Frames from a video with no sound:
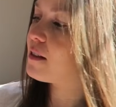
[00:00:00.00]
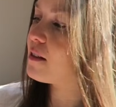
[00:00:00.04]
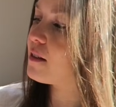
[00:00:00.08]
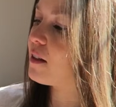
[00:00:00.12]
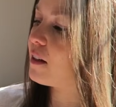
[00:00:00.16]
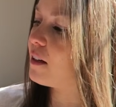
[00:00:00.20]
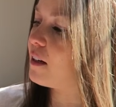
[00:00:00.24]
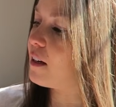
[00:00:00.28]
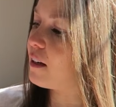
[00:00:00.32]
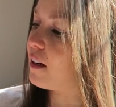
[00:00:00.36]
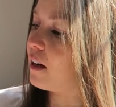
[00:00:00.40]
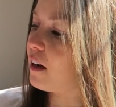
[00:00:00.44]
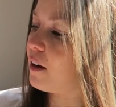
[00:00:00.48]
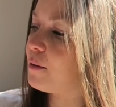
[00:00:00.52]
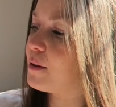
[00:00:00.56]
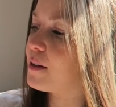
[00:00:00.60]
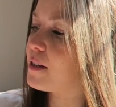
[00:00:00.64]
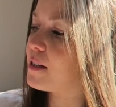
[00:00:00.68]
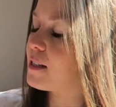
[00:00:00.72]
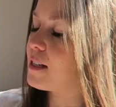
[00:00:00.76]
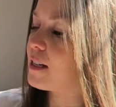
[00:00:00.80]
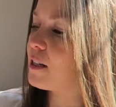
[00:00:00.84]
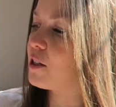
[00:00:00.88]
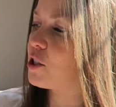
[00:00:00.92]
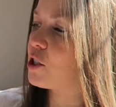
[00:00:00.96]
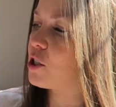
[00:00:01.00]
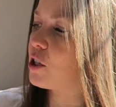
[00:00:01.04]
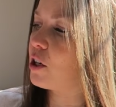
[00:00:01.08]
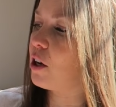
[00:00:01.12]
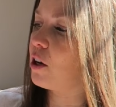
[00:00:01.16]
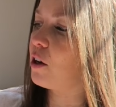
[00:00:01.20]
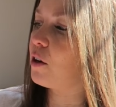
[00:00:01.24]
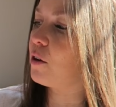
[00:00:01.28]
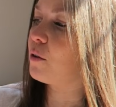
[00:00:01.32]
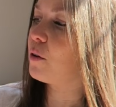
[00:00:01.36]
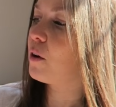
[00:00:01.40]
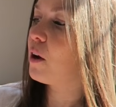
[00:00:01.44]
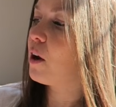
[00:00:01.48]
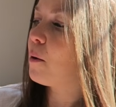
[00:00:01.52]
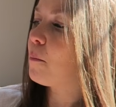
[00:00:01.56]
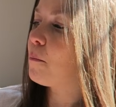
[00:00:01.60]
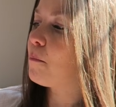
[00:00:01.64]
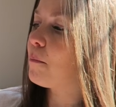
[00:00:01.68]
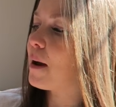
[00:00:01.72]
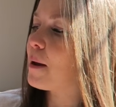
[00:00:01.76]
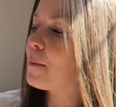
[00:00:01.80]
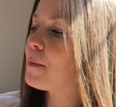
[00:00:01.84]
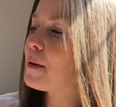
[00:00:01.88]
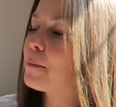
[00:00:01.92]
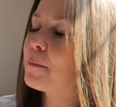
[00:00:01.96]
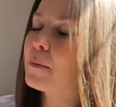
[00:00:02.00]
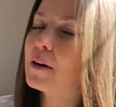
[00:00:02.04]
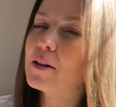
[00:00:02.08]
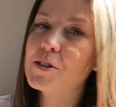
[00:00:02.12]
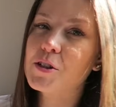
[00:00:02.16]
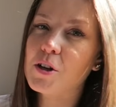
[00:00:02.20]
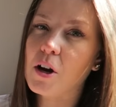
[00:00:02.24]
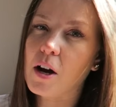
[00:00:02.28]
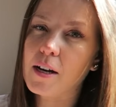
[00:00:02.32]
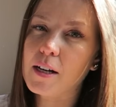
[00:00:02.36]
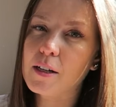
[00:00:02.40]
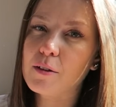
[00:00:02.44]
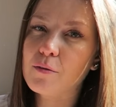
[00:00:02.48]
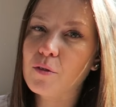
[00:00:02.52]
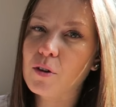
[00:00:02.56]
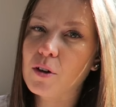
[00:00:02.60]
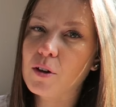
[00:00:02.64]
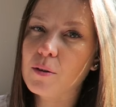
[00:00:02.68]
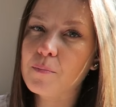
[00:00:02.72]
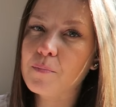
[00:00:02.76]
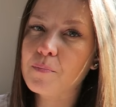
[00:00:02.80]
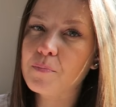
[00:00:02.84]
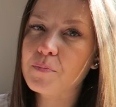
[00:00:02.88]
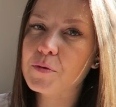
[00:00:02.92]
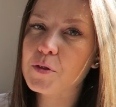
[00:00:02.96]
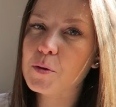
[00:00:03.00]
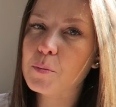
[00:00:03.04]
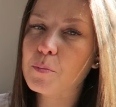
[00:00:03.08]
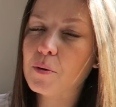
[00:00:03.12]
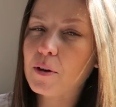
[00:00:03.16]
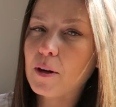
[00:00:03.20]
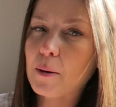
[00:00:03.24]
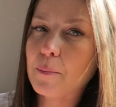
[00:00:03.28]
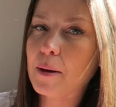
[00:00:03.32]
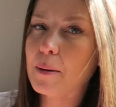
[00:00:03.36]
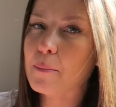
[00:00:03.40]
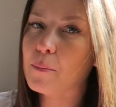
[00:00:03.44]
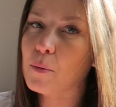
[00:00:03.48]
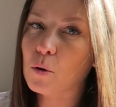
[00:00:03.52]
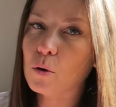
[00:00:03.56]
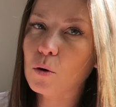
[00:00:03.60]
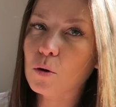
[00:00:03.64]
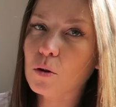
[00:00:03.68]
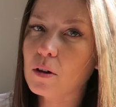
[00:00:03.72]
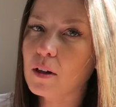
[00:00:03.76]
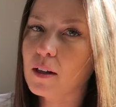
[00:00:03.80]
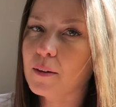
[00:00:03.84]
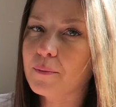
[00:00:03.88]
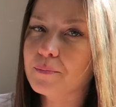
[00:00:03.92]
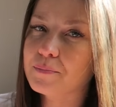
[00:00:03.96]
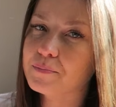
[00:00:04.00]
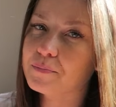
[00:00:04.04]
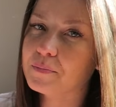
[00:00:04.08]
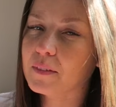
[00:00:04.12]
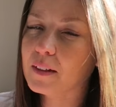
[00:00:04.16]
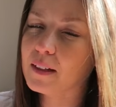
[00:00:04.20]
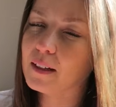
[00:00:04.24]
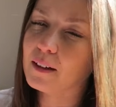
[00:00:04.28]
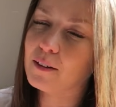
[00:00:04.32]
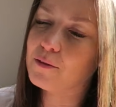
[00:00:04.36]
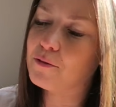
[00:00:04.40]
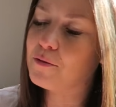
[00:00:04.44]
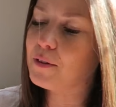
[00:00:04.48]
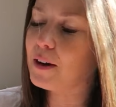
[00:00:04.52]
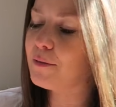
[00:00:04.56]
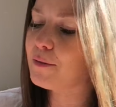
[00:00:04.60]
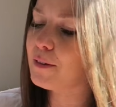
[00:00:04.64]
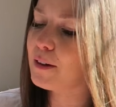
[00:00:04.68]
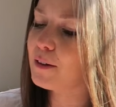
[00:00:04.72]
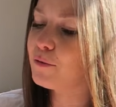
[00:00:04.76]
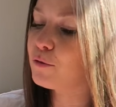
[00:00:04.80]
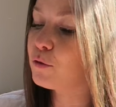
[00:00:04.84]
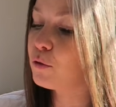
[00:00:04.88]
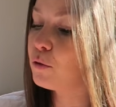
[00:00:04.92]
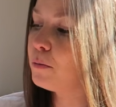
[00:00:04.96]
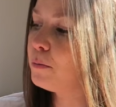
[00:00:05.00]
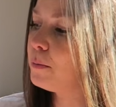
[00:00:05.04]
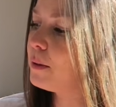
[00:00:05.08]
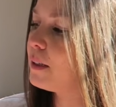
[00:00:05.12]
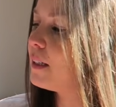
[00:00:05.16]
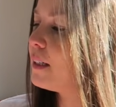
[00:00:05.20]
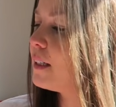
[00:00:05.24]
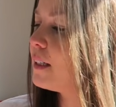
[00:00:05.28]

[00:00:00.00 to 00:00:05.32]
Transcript: is gonna go in situ, maybe in my dining room to bring a bit more vavavoom